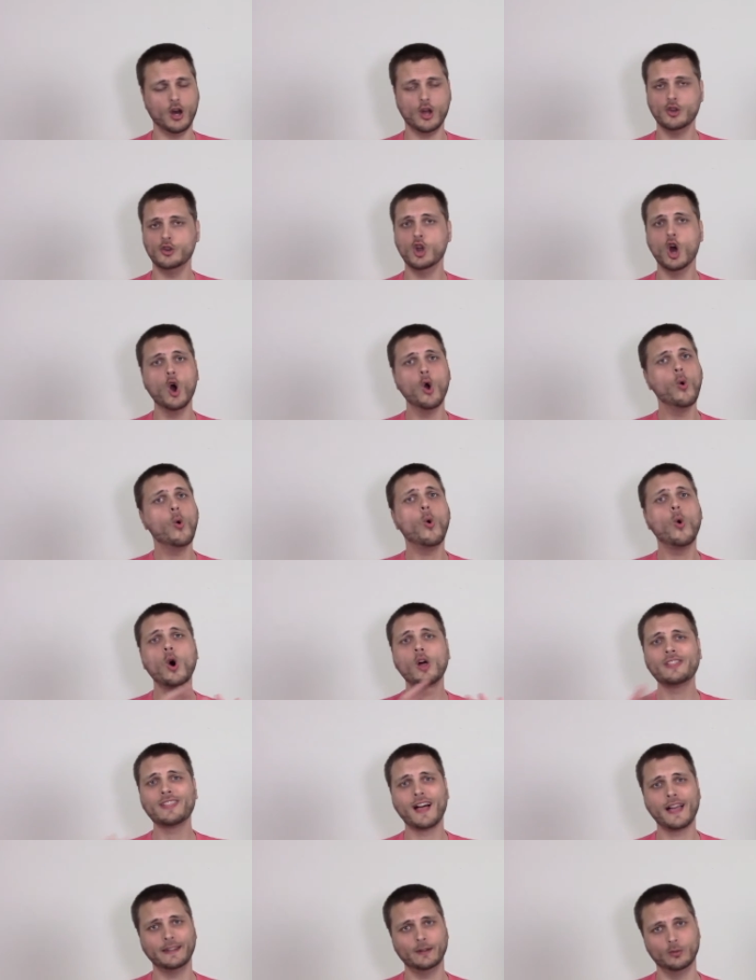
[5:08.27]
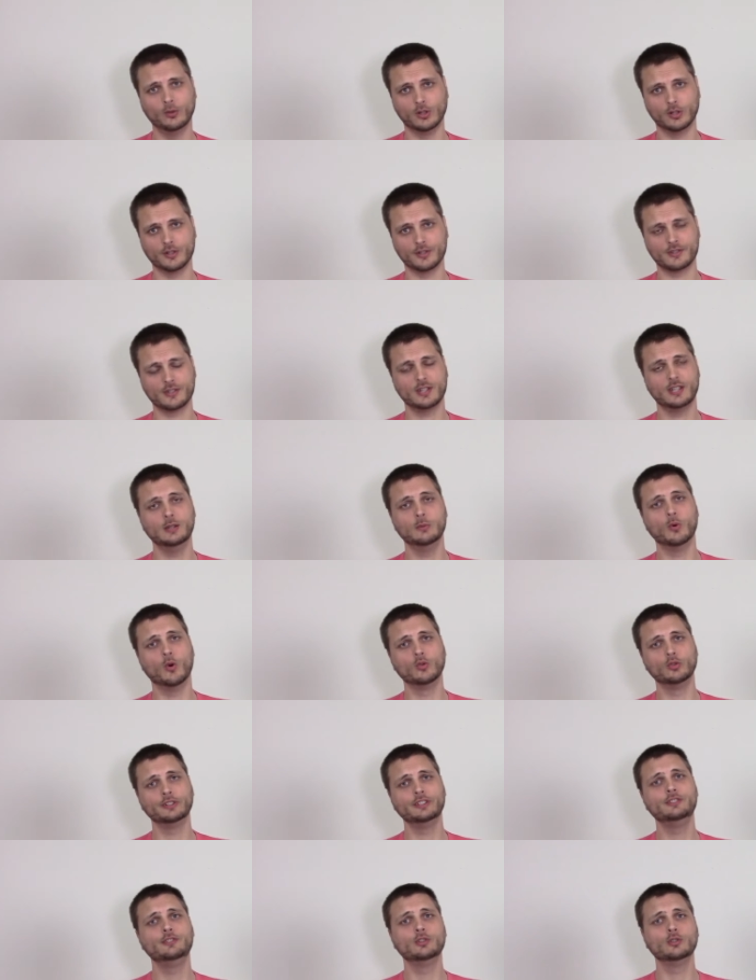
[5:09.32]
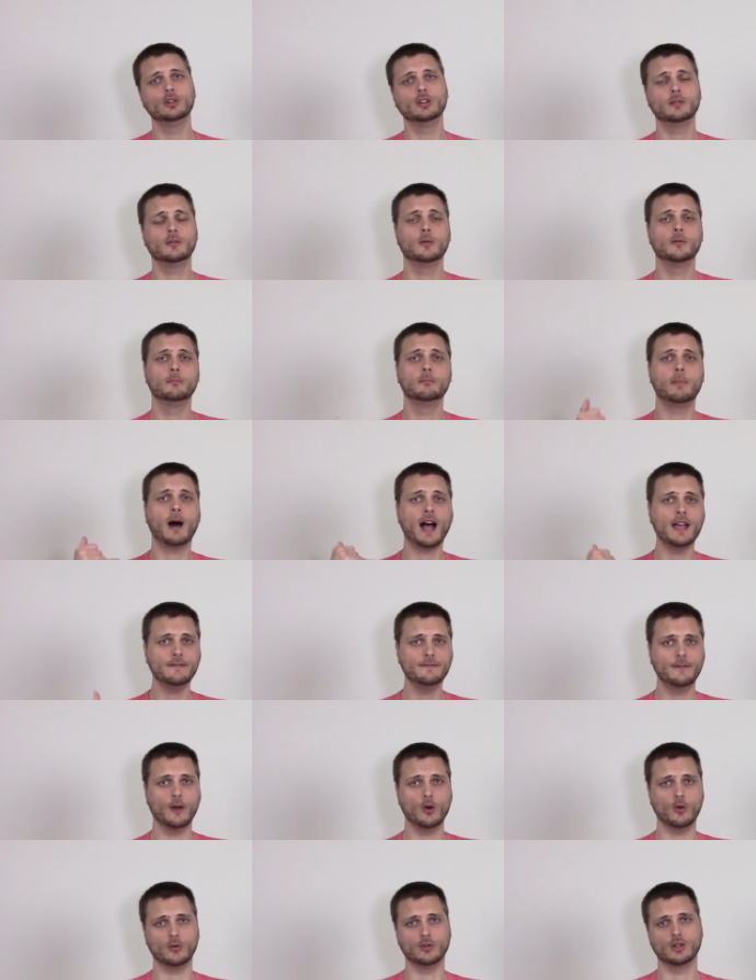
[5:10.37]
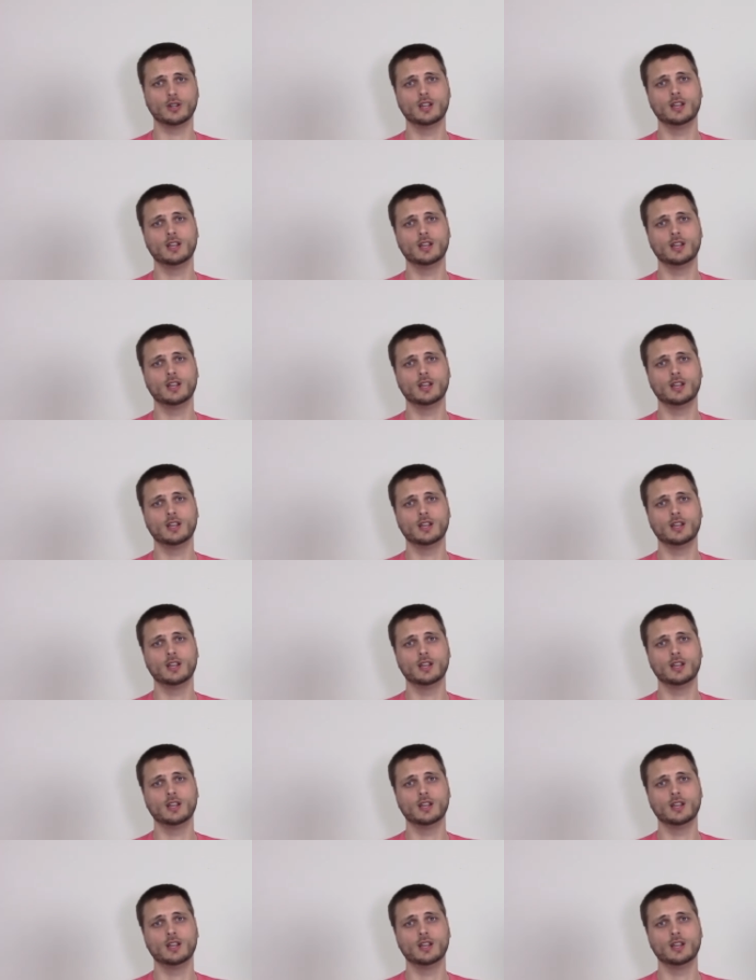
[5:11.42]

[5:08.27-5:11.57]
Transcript: No online orders. He will only do it by phone.